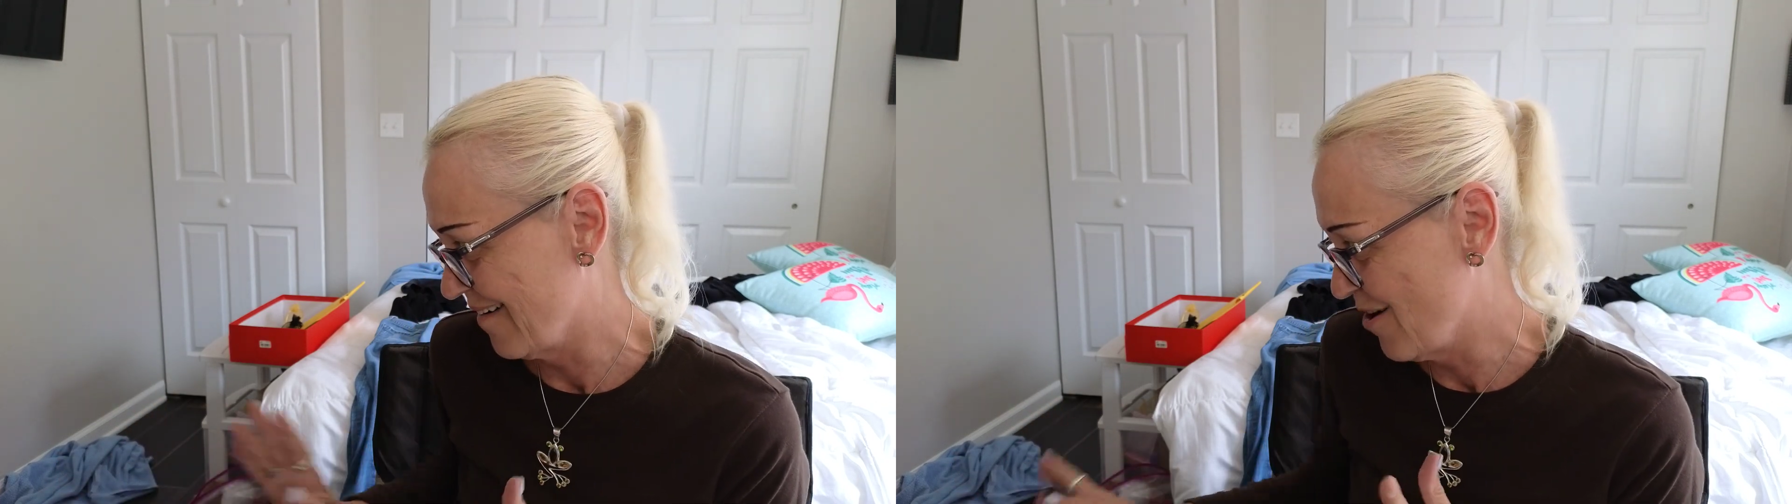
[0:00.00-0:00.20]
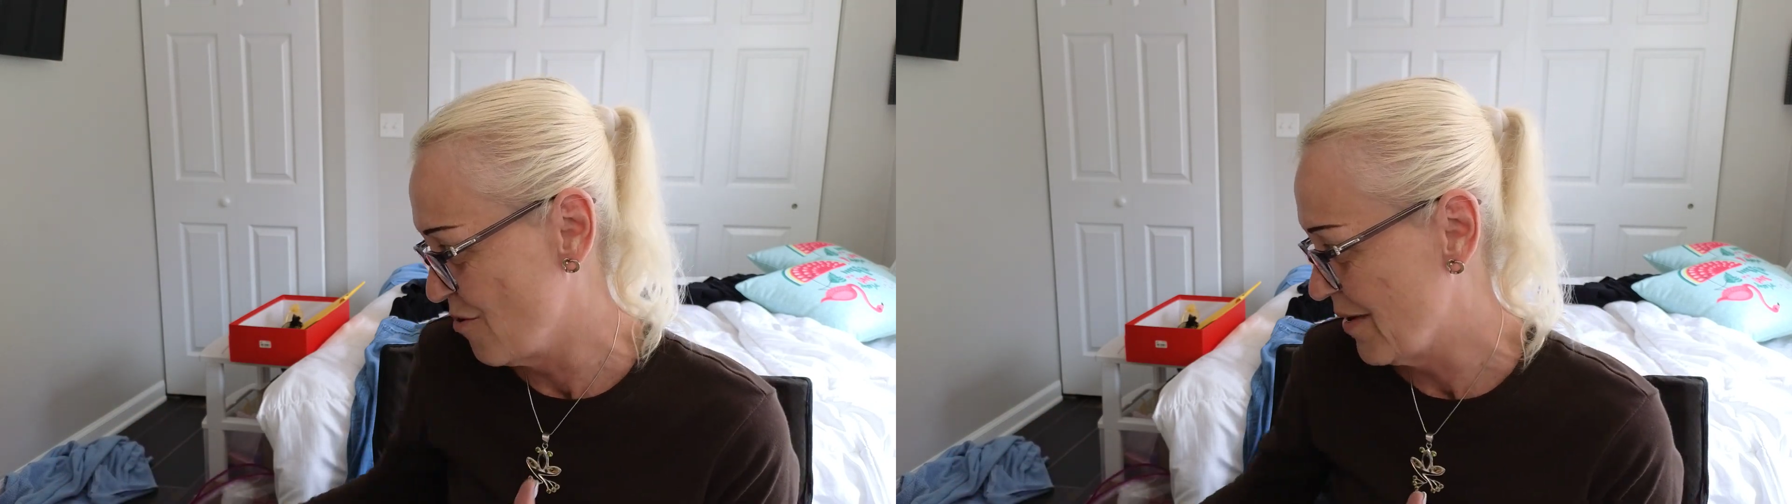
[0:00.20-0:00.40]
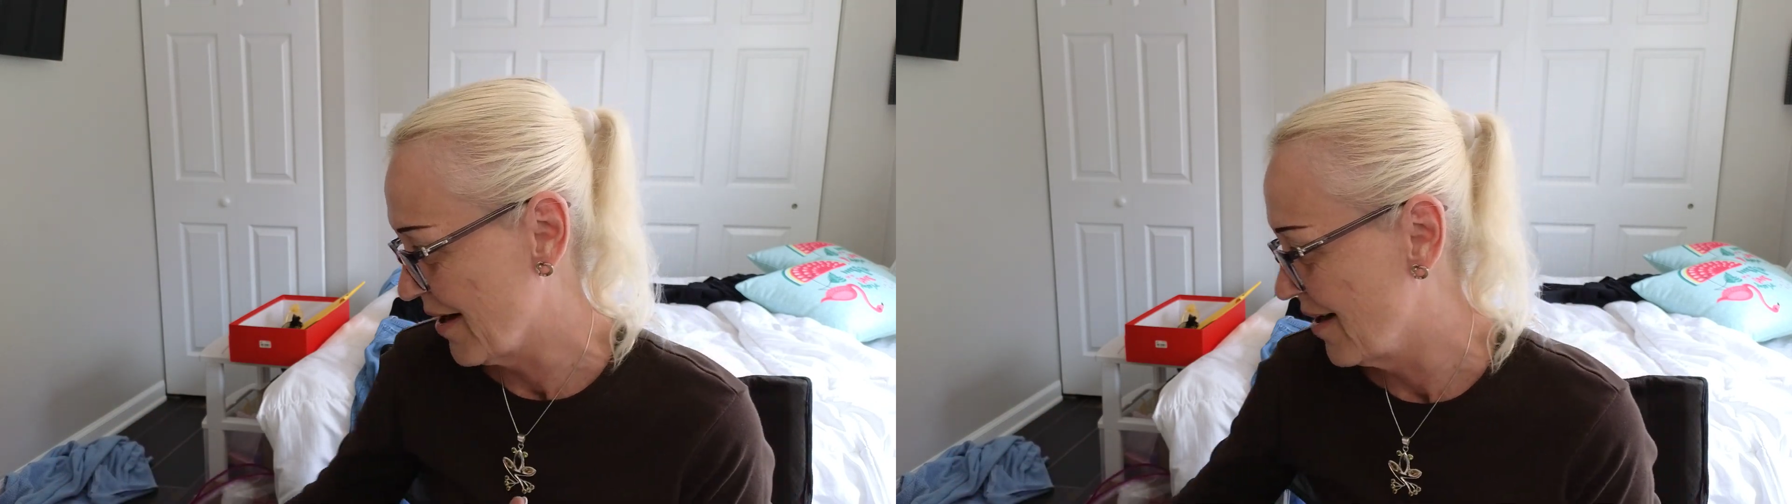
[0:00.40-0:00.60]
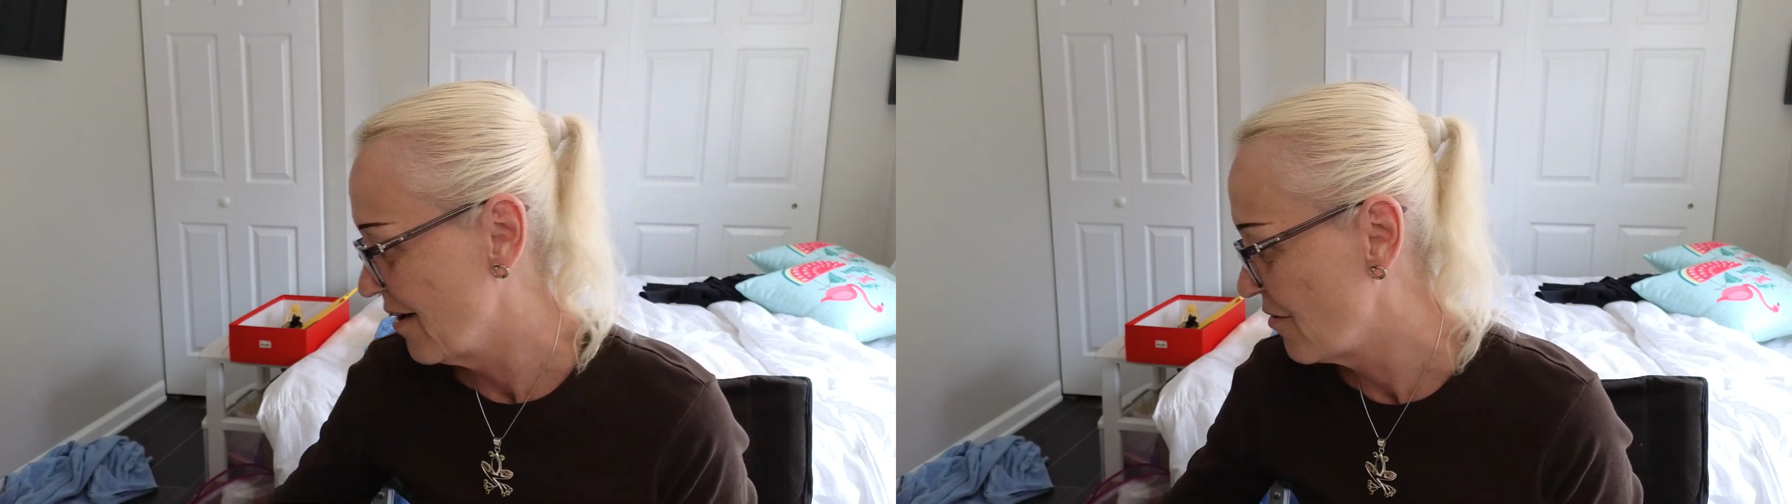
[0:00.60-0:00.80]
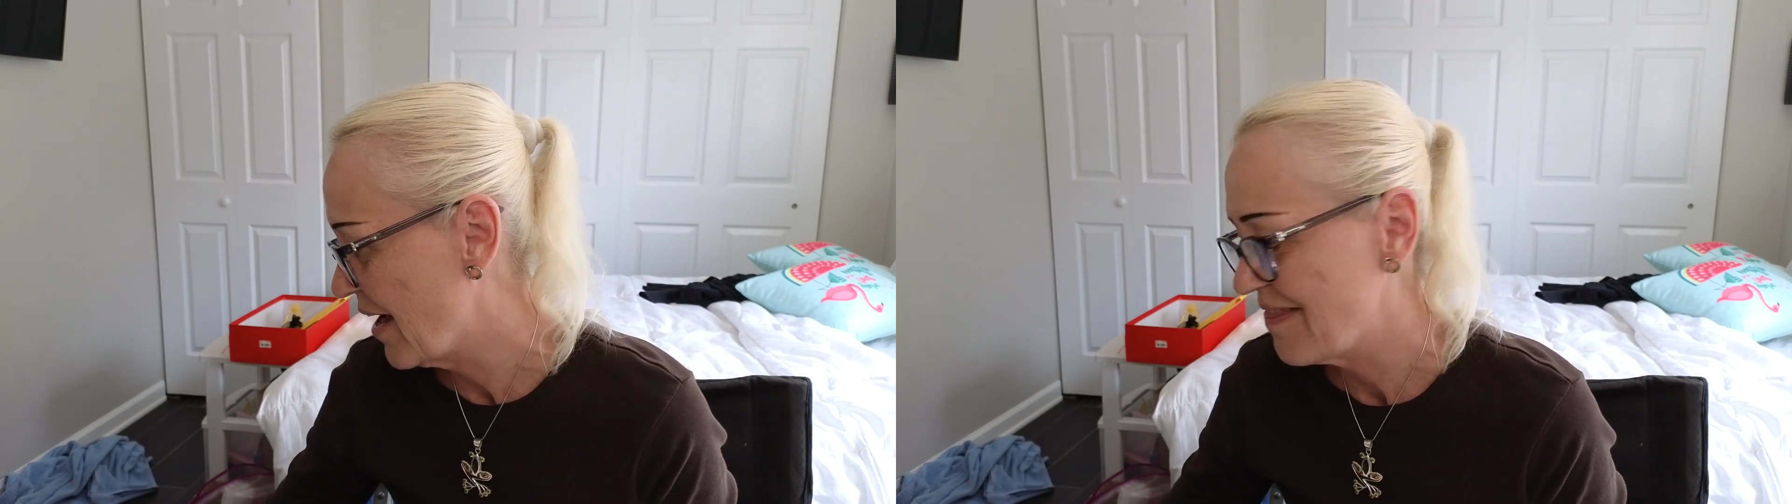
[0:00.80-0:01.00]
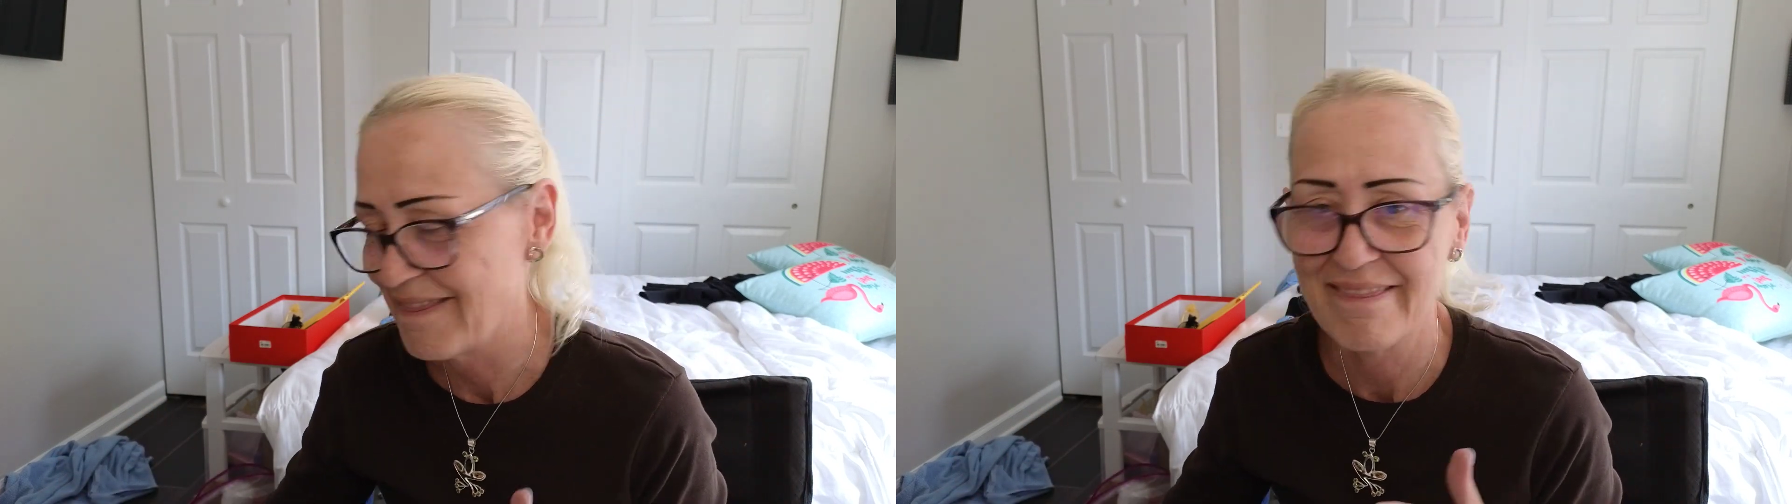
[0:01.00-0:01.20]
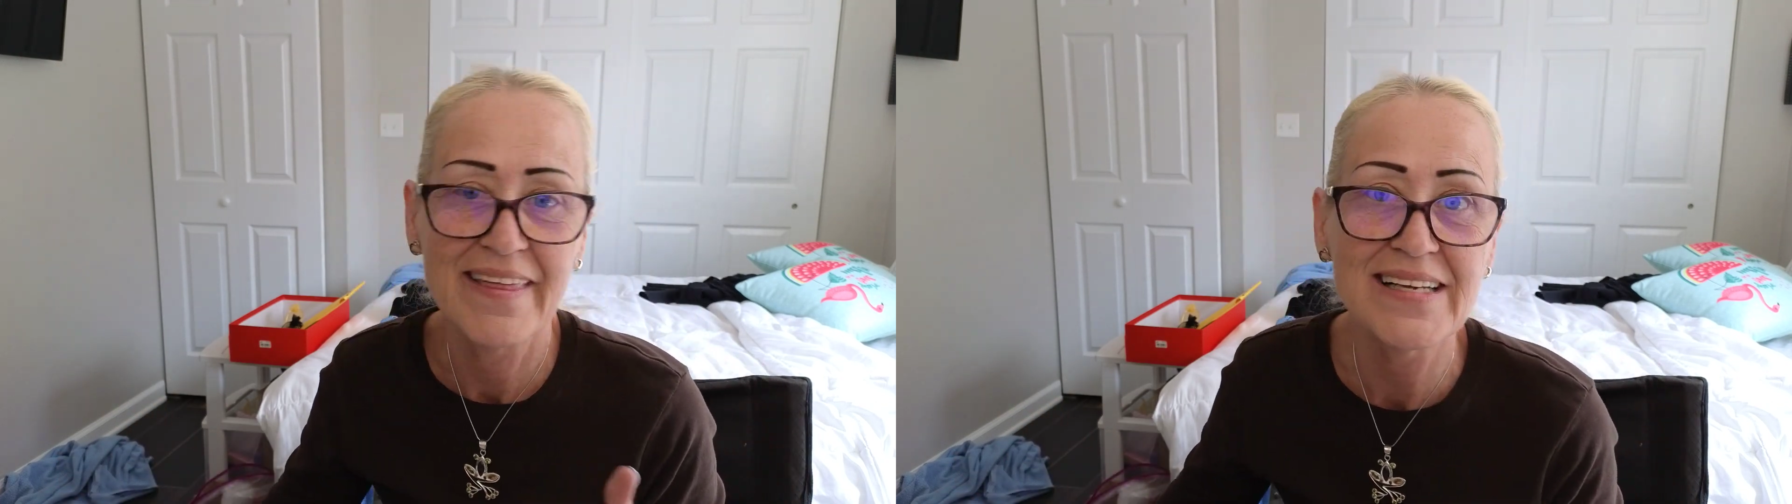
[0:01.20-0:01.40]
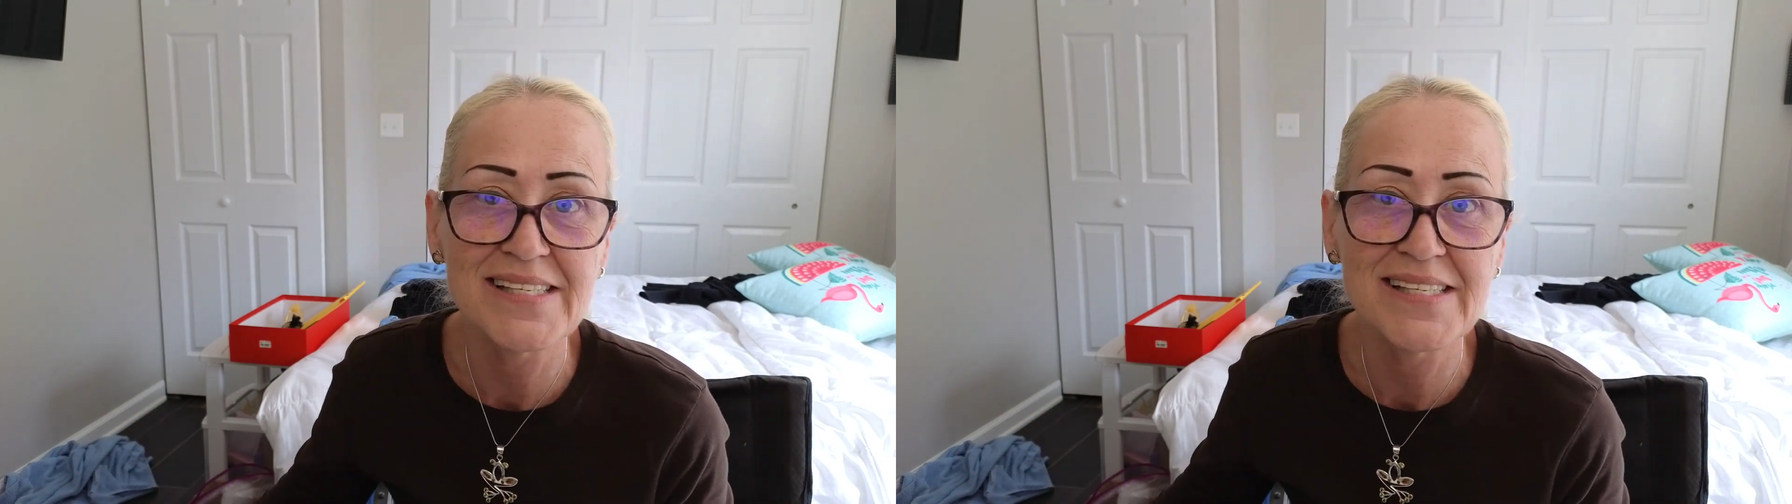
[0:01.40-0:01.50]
Oh, my God. Okay, this